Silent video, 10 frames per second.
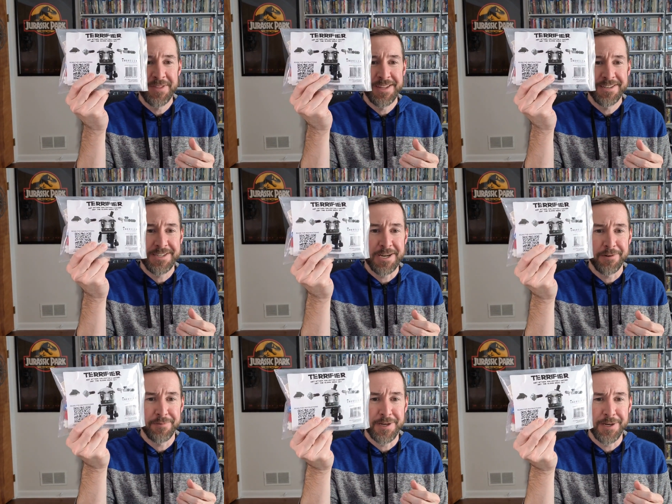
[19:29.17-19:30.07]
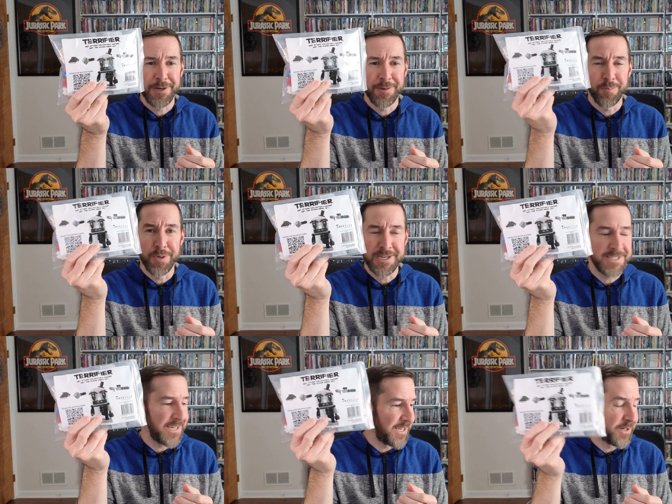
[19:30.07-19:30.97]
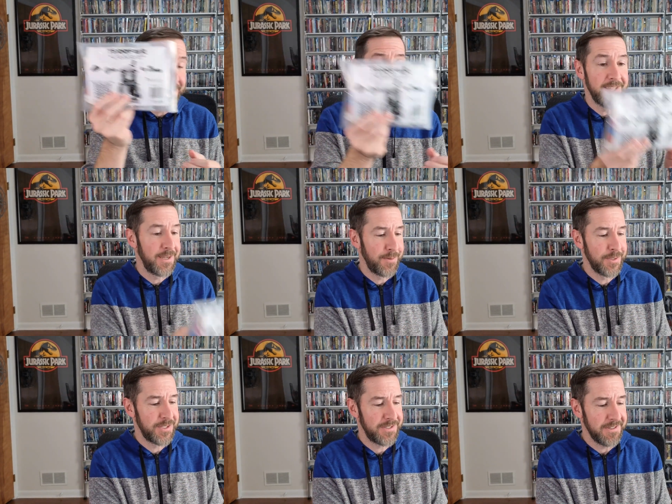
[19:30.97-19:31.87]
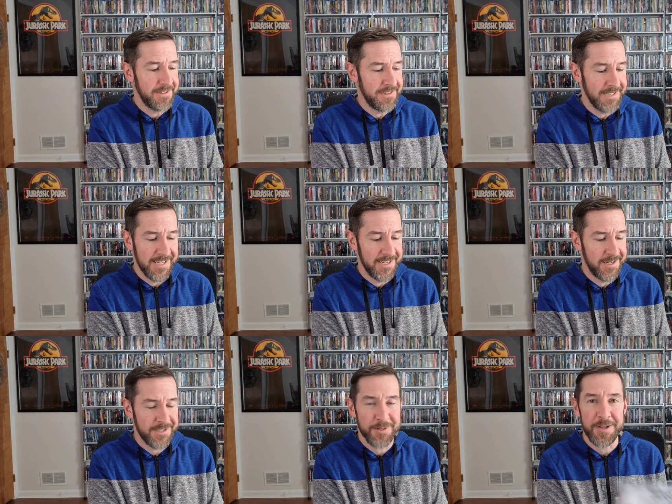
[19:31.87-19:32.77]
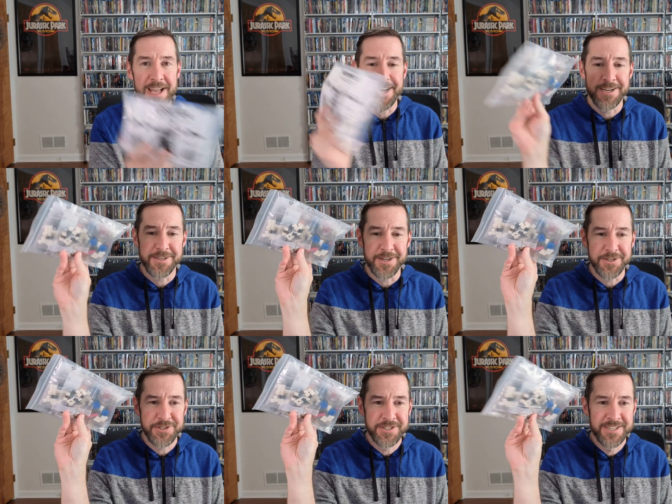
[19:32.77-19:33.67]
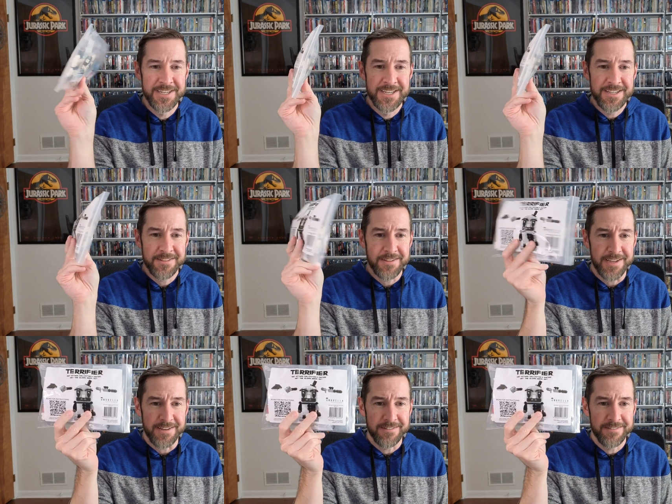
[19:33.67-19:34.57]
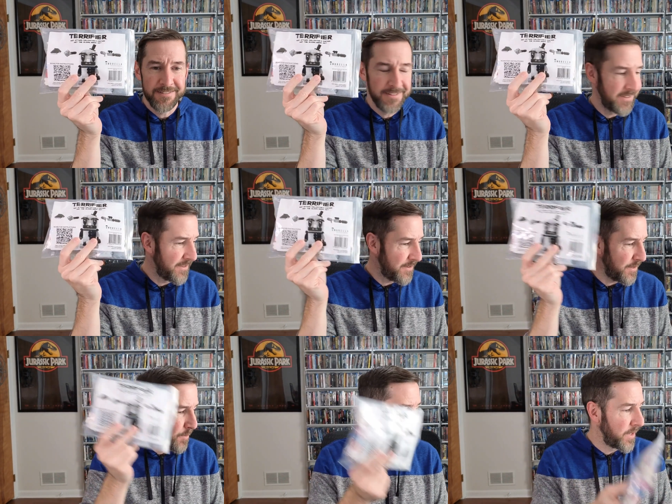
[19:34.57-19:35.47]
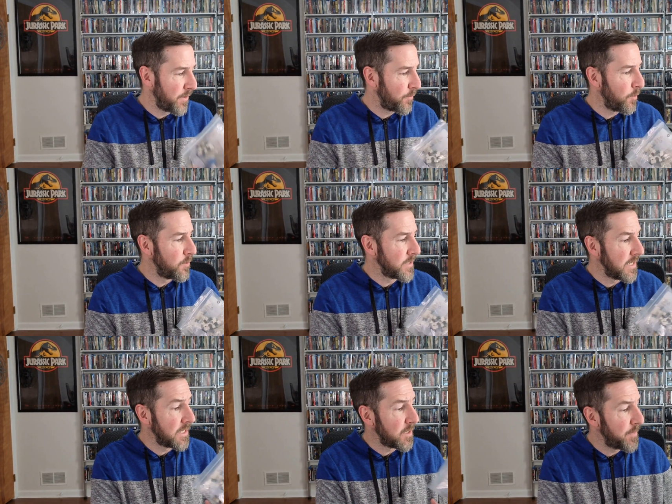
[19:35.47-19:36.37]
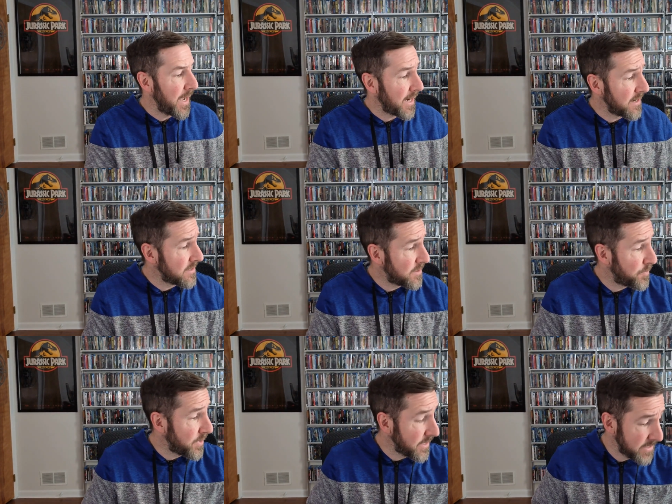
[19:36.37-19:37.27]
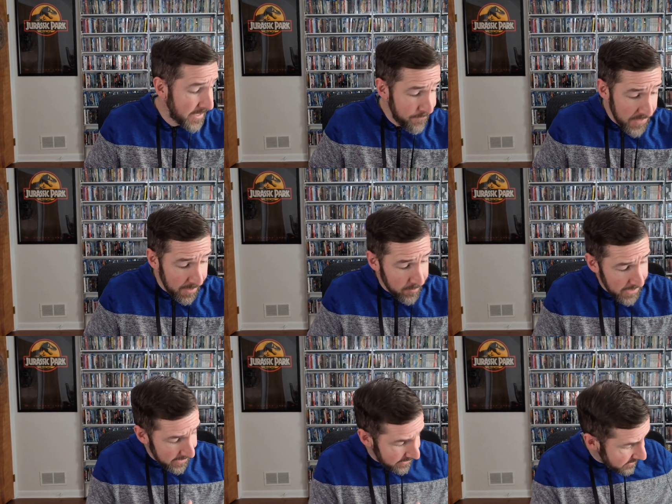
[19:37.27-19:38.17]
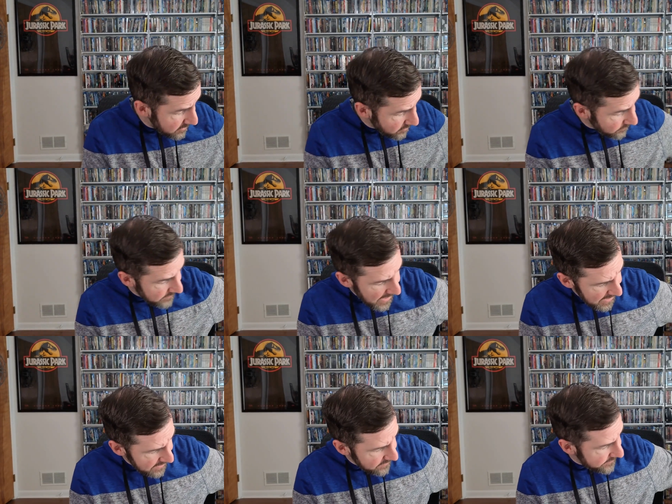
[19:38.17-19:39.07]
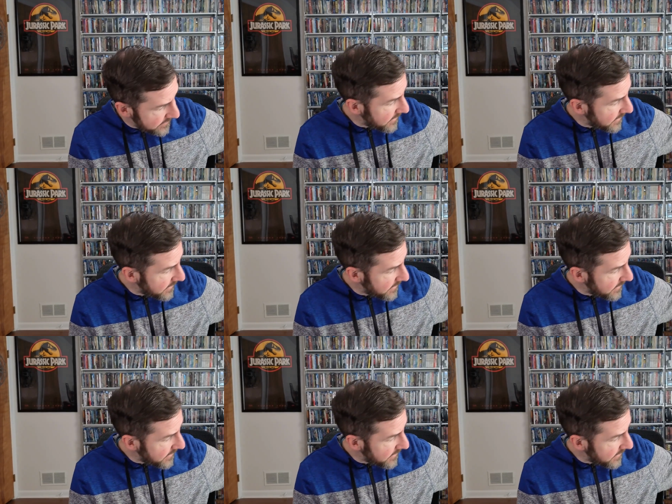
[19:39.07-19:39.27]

Terrifier brick set here I think was, again, a nice little added touch that Umbrella throws into the package. But I'm glad this survived